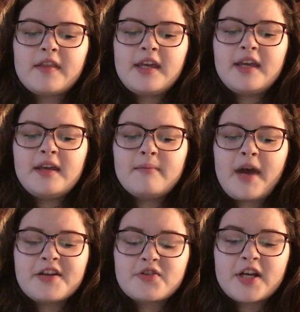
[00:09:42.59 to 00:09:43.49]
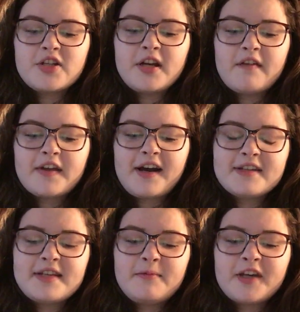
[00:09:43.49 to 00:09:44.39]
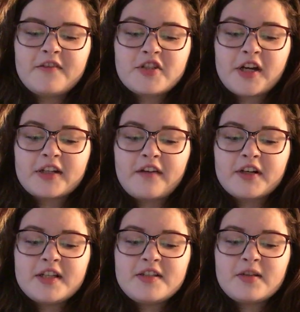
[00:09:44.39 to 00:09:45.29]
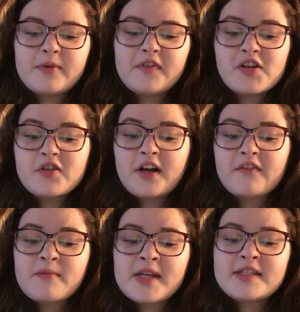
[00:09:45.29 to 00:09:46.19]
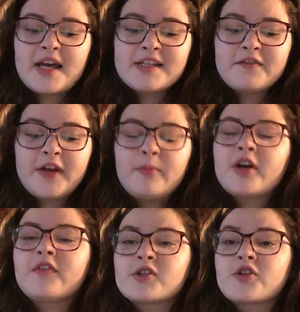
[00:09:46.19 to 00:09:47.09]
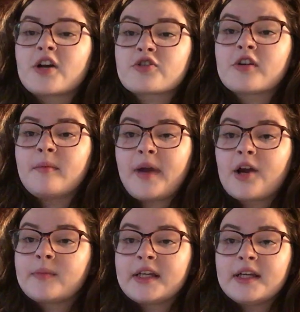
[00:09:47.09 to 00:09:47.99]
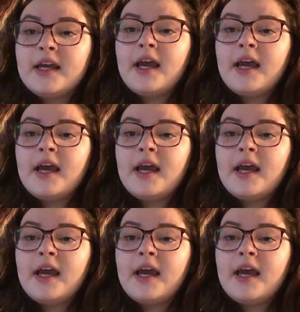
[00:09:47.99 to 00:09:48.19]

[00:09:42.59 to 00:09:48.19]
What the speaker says: the maturation of the concept of shared governance to professional governments as a framework for structural empowerment.